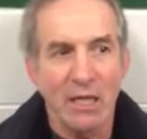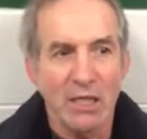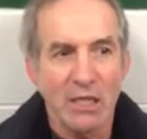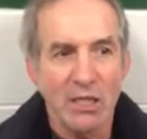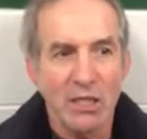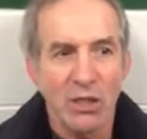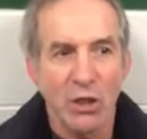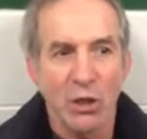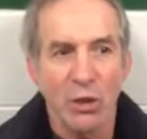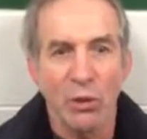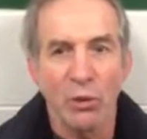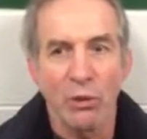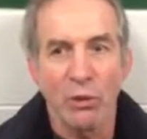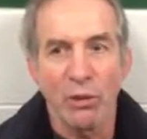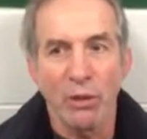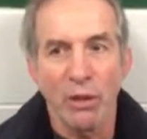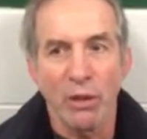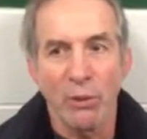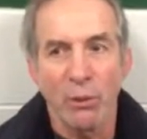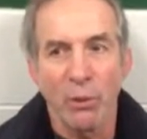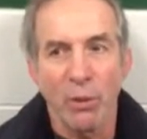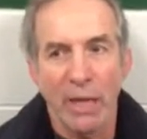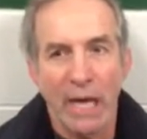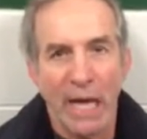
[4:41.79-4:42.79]
So
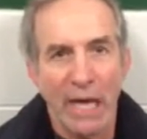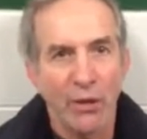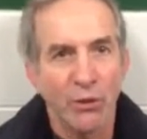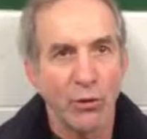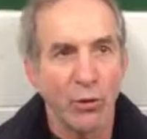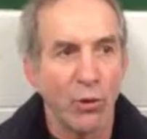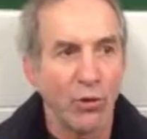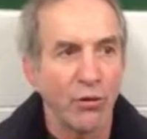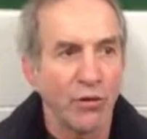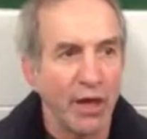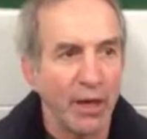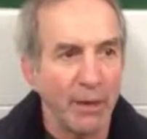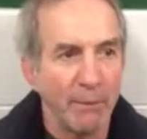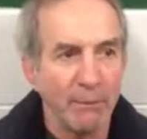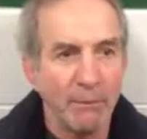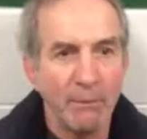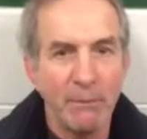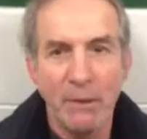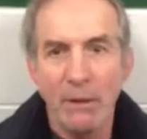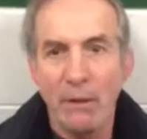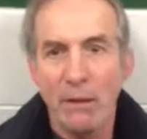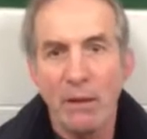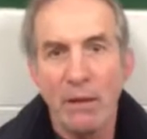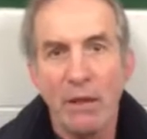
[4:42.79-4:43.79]
when I told
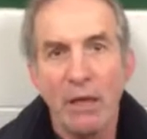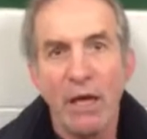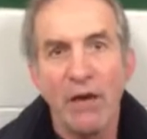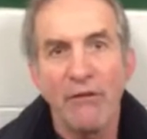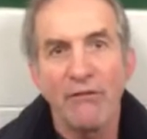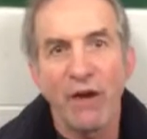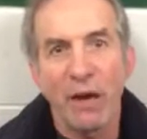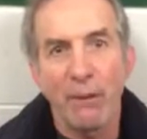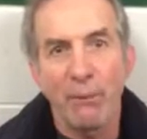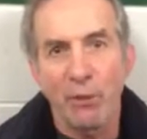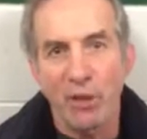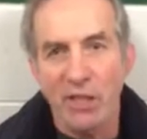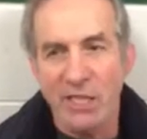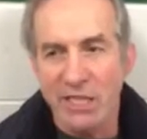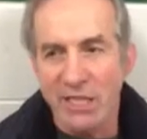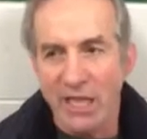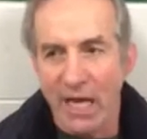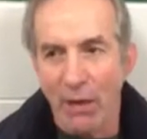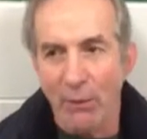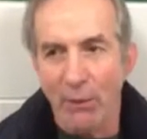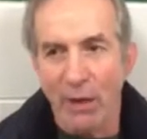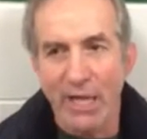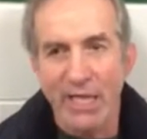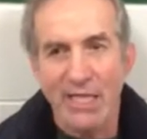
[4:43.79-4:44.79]
them, if I put
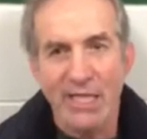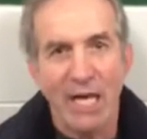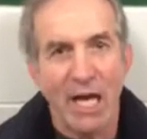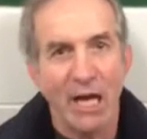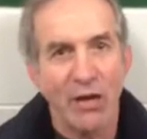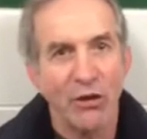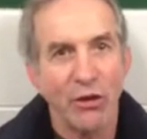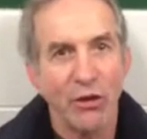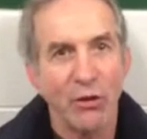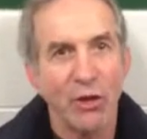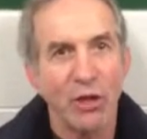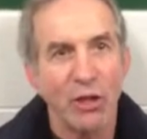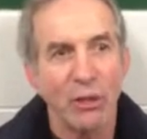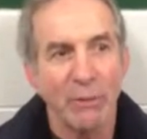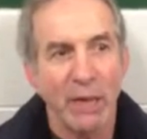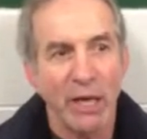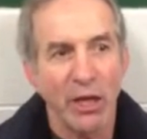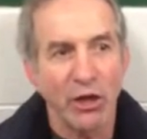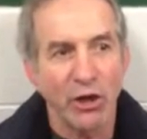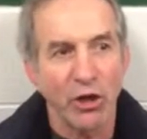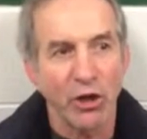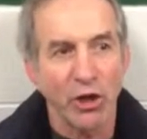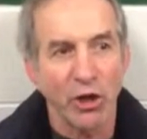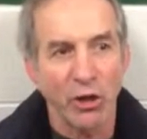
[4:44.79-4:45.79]
skate weights on you and it'll
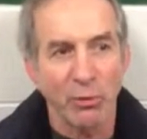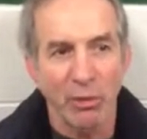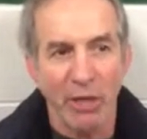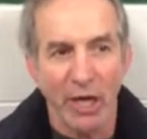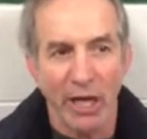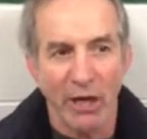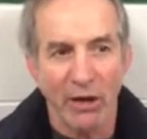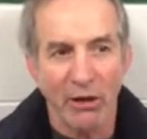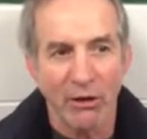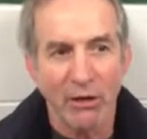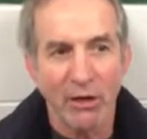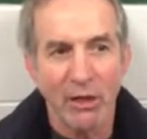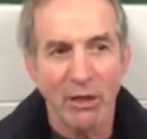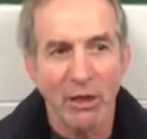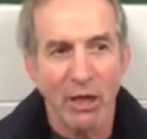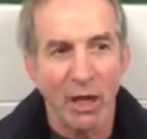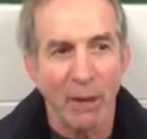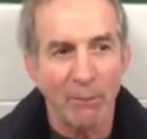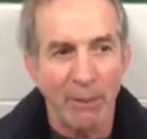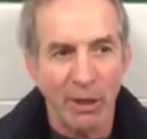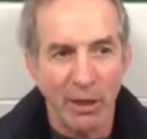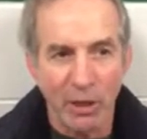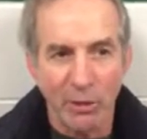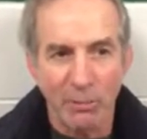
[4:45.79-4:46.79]
make you a good player,
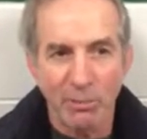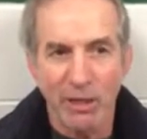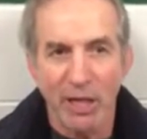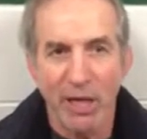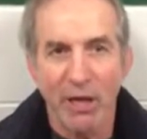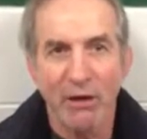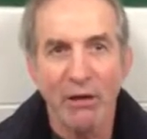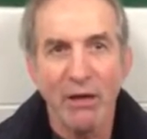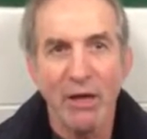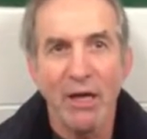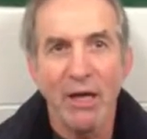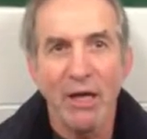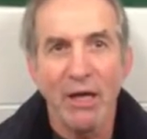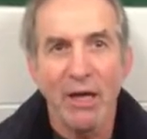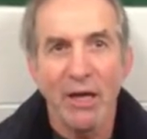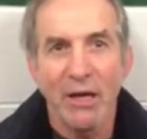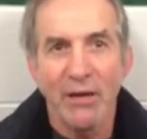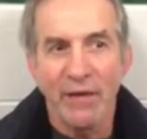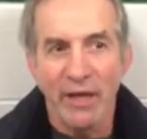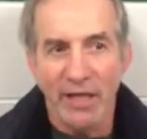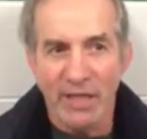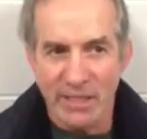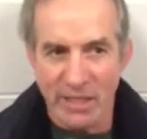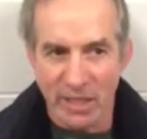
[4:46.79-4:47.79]
a better player,
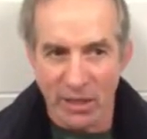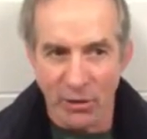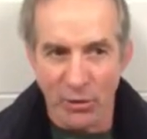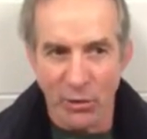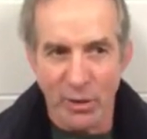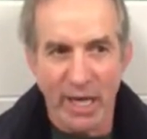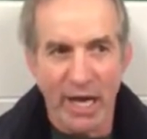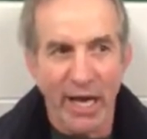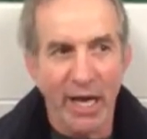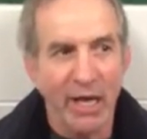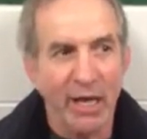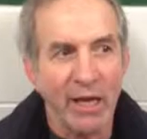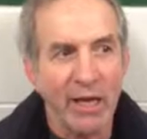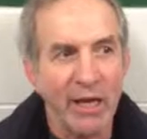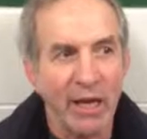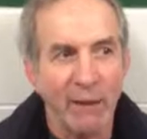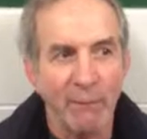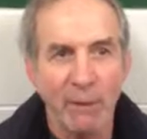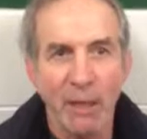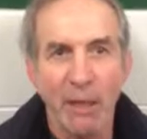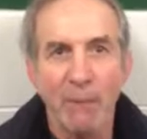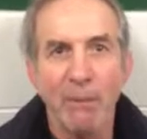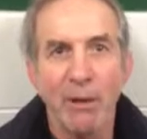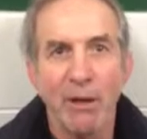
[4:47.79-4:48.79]
they said, okay, give
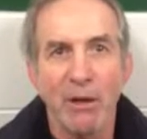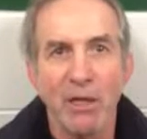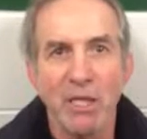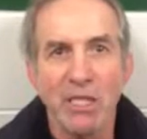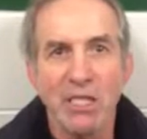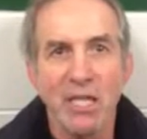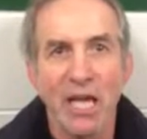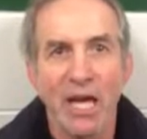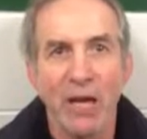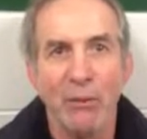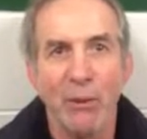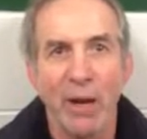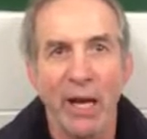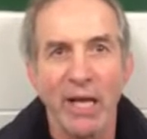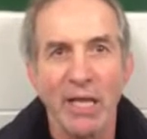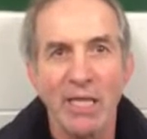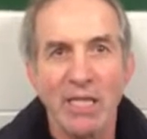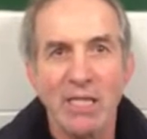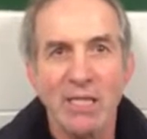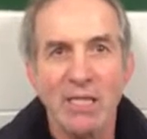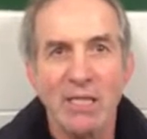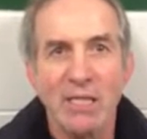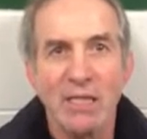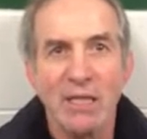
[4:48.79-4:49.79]
me a pair of skate
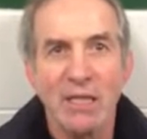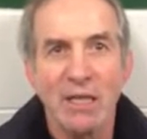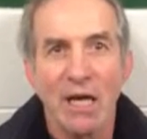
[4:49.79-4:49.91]
weights.